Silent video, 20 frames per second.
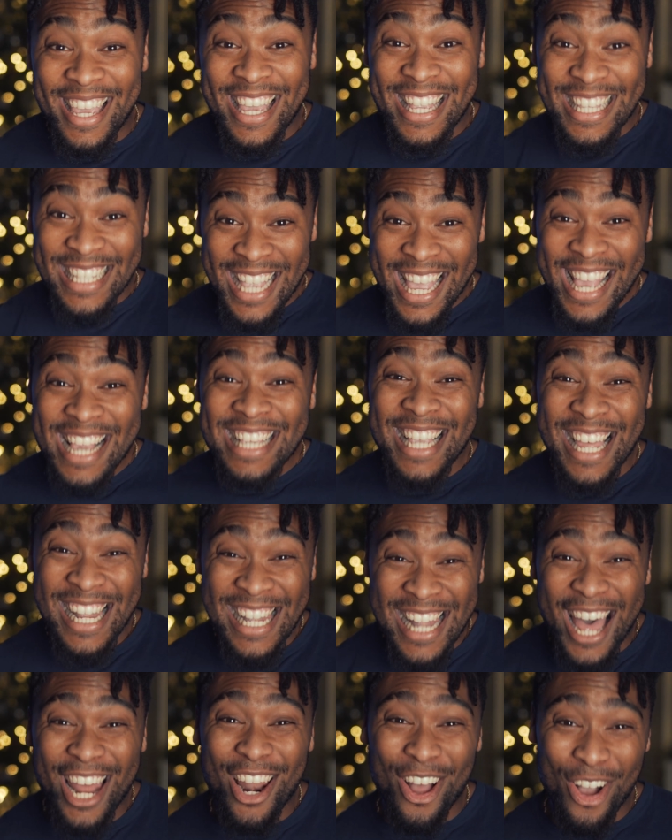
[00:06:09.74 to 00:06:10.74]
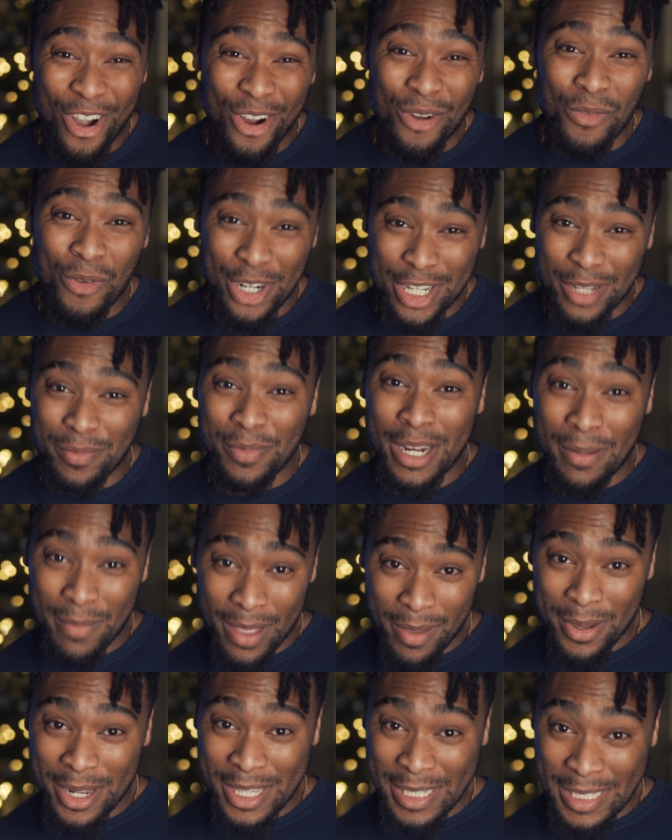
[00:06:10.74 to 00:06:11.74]
It takes a lot of hard work to put a
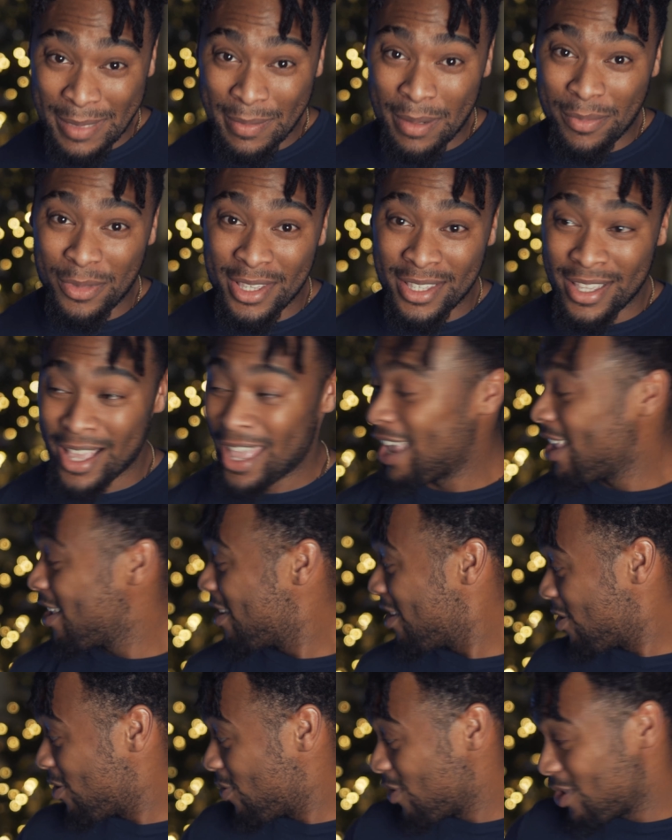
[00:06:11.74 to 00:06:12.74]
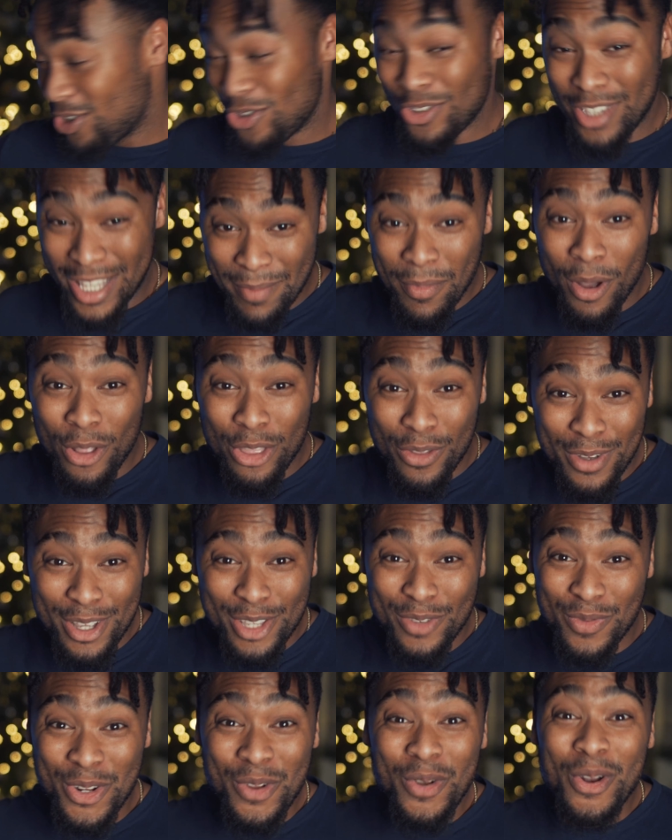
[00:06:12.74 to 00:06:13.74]
baby to sleep. I'm just saying. See, both of
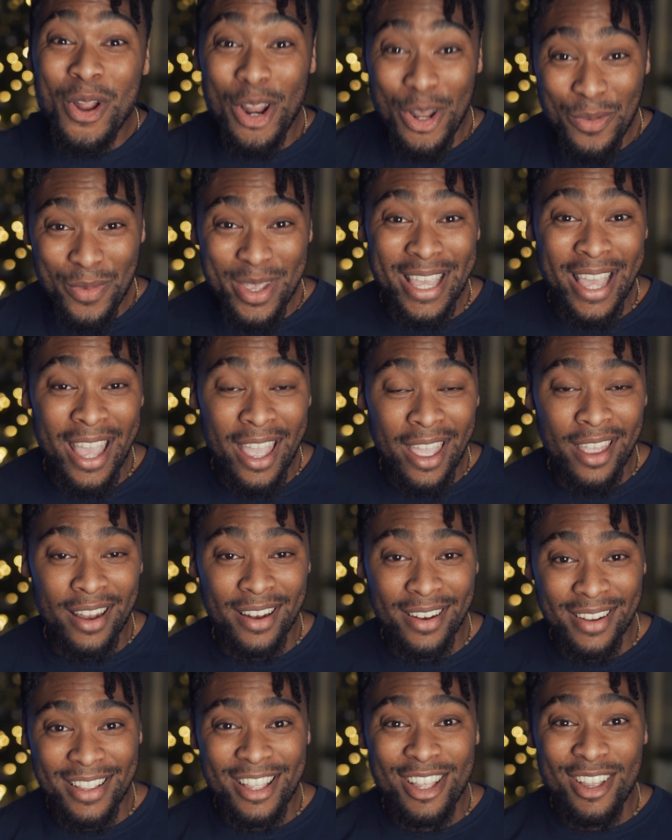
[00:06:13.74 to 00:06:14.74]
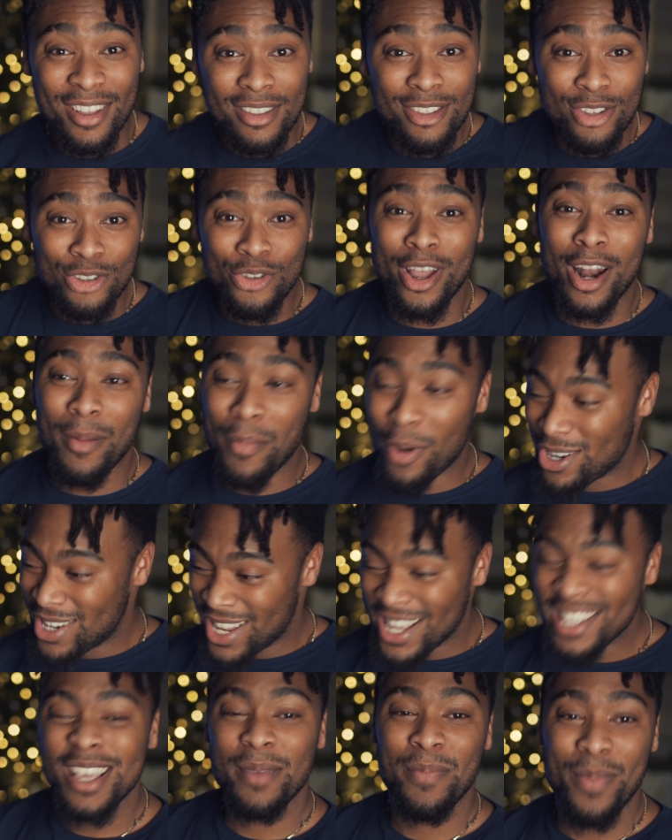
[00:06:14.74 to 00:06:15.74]
us, we're doing all that we can. to trying to
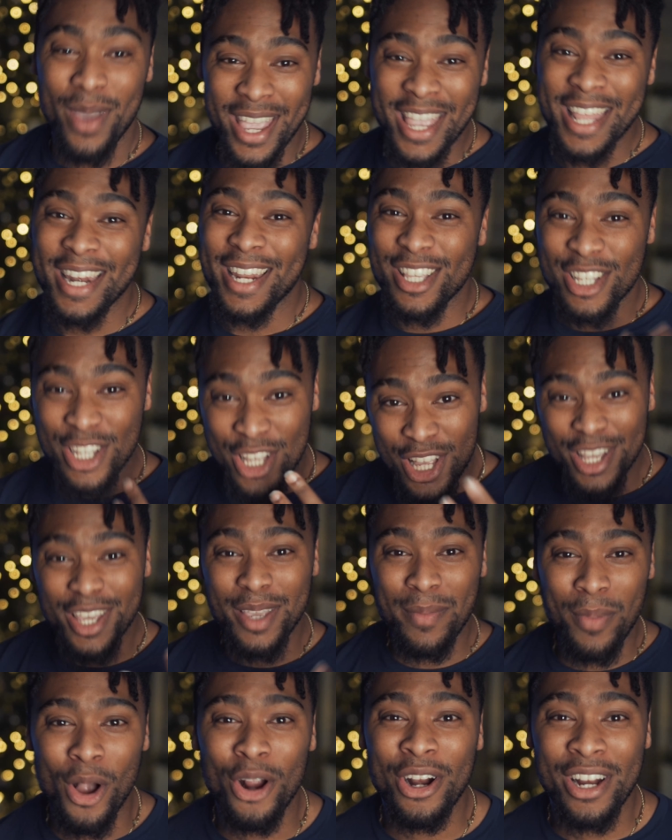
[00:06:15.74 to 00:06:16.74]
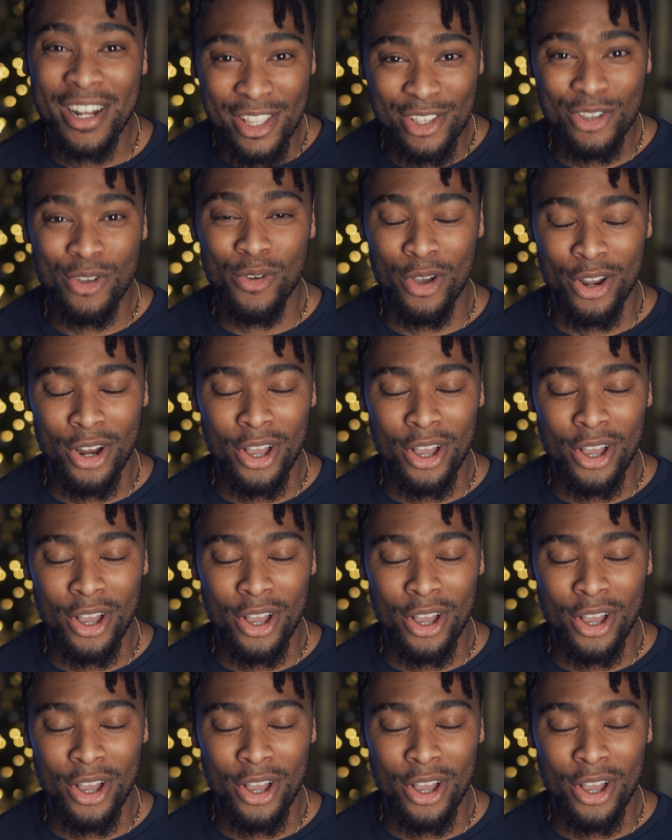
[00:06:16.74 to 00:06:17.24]
participate in this cookie party that's going